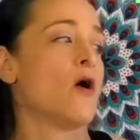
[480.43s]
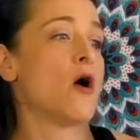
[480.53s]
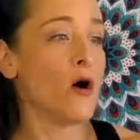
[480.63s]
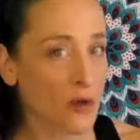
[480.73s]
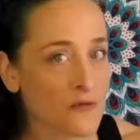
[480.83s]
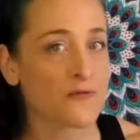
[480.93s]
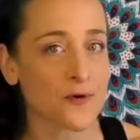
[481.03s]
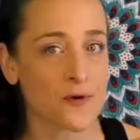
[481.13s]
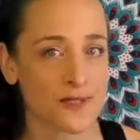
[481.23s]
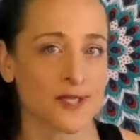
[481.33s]
Whole
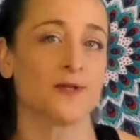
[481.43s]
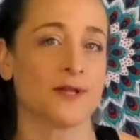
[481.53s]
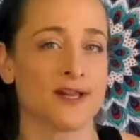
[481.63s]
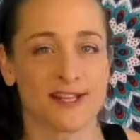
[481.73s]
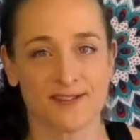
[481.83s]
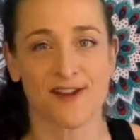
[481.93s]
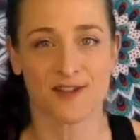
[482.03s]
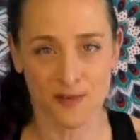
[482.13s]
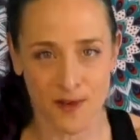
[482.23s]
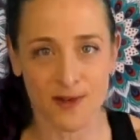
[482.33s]
foods, including lots of
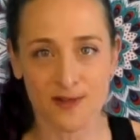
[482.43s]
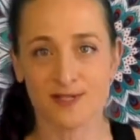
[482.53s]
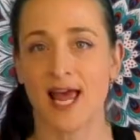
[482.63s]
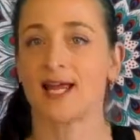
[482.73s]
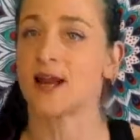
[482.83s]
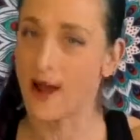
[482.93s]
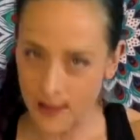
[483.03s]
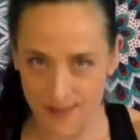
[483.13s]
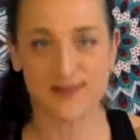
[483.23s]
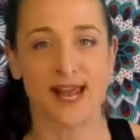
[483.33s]
vegetables, and
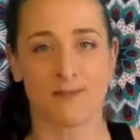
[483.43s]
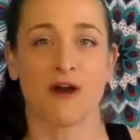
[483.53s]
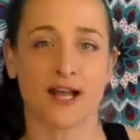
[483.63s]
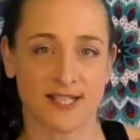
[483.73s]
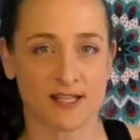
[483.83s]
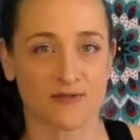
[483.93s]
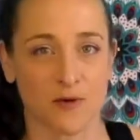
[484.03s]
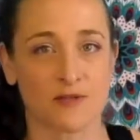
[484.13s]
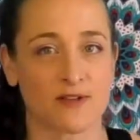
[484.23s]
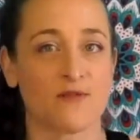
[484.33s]
eliminate processed
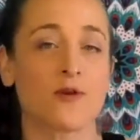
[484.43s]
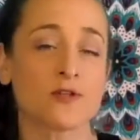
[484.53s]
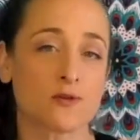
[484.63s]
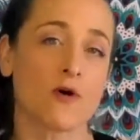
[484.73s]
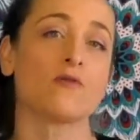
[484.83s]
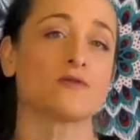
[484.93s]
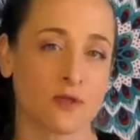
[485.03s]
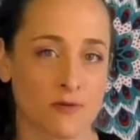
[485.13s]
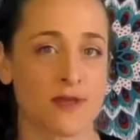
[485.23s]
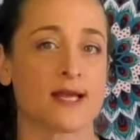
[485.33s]
foods. If you can do those
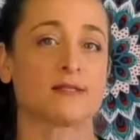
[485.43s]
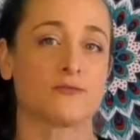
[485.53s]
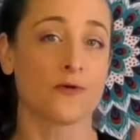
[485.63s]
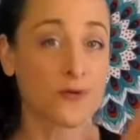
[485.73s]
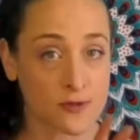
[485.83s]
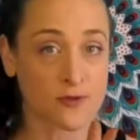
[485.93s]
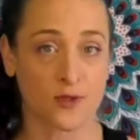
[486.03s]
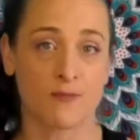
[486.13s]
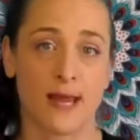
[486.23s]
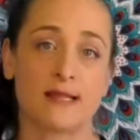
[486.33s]
two things, those are the
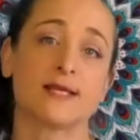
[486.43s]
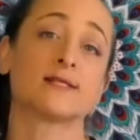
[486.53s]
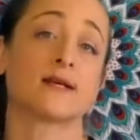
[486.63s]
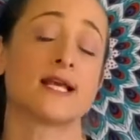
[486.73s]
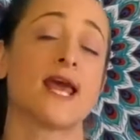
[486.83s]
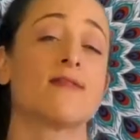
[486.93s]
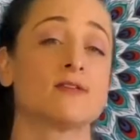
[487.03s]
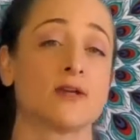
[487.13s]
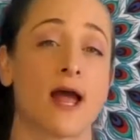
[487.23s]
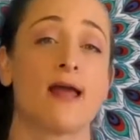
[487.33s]
two main things I'm going to get
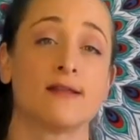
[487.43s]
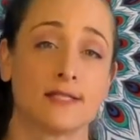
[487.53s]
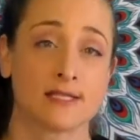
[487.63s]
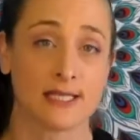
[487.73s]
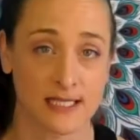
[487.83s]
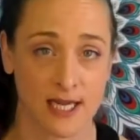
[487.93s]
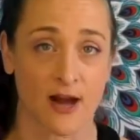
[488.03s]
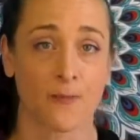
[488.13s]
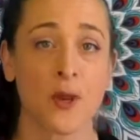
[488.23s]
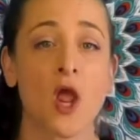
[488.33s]
into
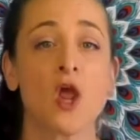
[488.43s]
detail.